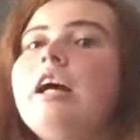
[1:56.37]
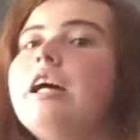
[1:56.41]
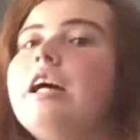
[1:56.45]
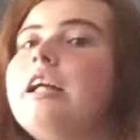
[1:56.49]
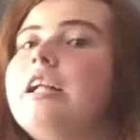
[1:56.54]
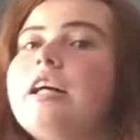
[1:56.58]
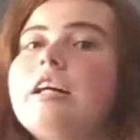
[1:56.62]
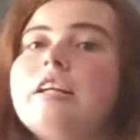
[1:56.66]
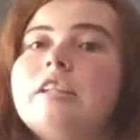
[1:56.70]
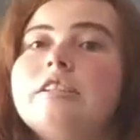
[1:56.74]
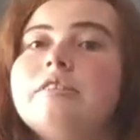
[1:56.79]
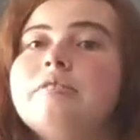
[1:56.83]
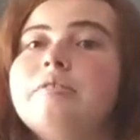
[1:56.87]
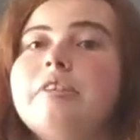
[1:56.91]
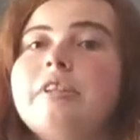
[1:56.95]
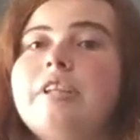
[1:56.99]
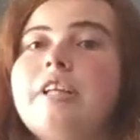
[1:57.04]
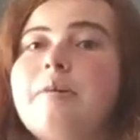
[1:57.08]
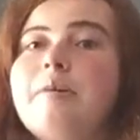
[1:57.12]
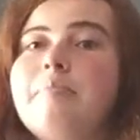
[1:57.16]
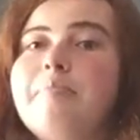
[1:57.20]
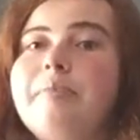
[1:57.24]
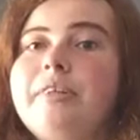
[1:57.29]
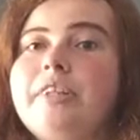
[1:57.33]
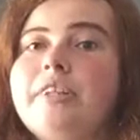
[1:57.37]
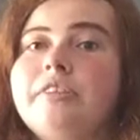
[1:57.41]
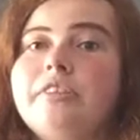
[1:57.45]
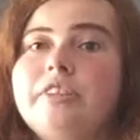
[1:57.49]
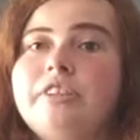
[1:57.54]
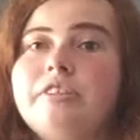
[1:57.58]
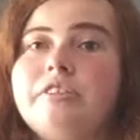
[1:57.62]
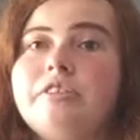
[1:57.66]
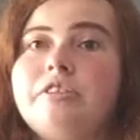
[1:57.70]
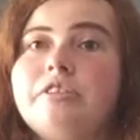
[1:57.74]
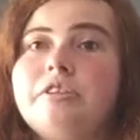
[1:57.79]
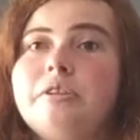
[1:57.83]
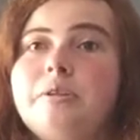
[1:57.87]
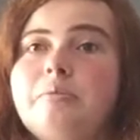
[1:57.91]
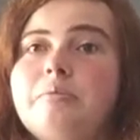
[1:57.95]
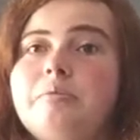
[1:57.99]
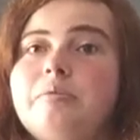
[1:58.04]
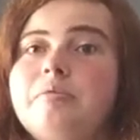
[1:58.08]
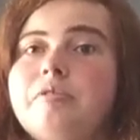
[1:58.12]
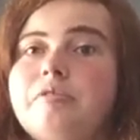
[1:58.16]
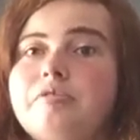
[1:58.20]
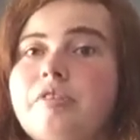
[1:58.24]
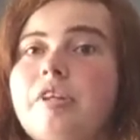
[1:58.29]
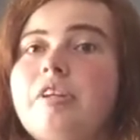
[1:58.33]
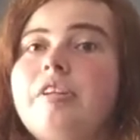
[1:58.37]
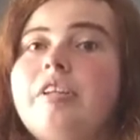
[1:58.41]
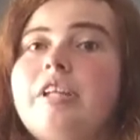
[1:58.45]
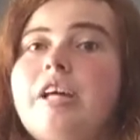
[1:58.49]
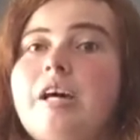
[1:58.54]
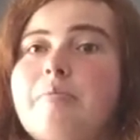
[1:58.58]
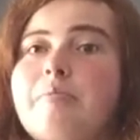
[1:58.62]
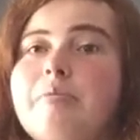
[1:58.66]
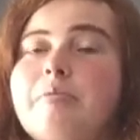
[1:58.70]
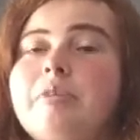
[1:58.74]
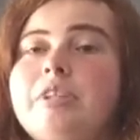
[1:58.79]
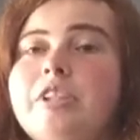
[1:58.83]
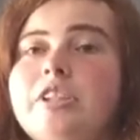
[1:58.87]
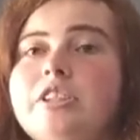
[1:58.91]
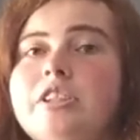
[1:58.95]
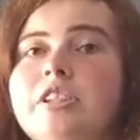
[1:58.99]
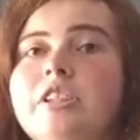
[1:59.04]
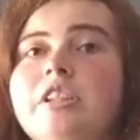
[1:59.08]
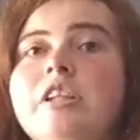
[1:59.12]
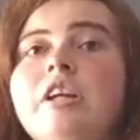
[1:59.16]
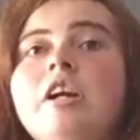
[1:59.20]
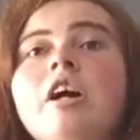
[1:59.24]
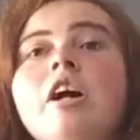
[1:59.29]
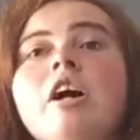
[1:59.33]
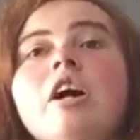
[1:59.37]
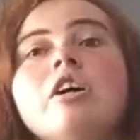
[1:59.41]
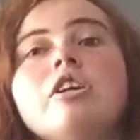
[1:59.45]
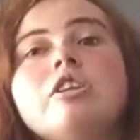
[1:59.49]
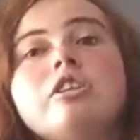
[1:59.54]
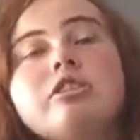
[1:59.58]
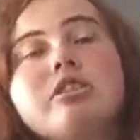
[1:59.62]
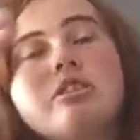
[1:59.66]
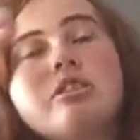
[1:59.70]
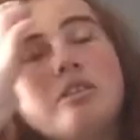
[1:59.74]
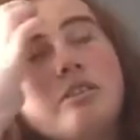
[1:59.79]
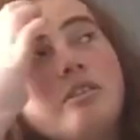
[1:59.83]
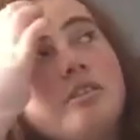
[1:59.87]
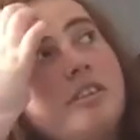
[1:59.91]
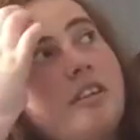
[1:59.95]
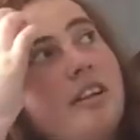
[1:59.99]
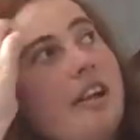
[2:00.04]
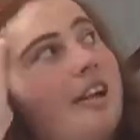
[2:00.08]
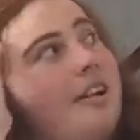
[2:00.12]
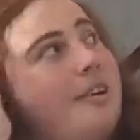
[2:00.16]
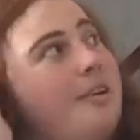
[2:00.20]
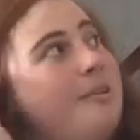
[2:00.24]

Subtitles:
and I don't want them being on YouTube without their permission. So,